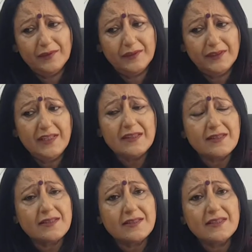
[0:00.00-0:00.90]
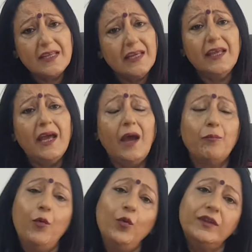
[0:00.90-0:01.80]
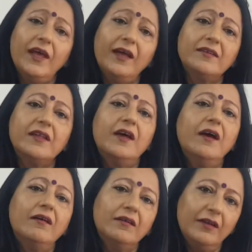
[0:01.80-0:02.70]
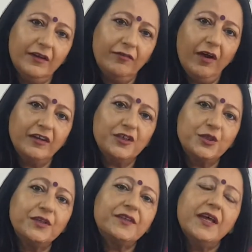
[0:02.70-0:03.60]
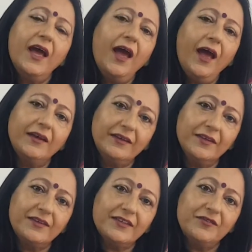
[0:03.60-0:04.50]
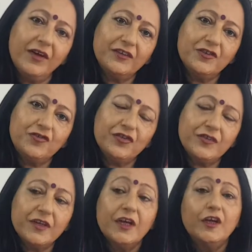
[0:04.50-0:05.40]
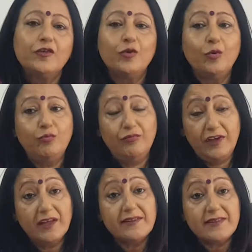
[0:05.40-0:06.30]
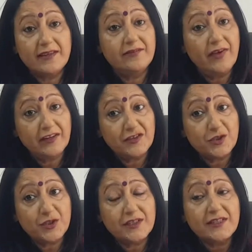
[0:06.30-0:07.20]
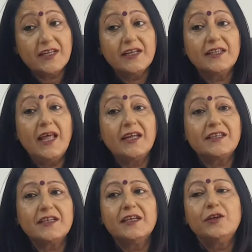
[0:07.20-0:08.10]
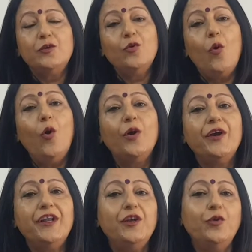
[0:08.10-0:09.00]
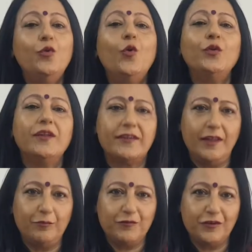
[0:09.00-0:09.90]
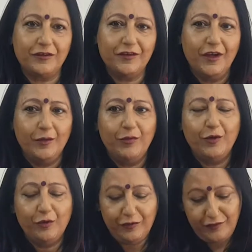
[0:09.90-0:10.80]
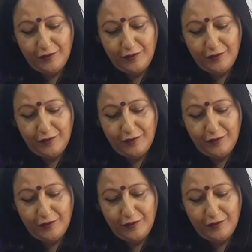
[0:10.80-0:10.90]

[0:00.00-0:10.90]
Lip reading: this thing both has advantages and disadvantages. So yes, advantages that you already know the subject because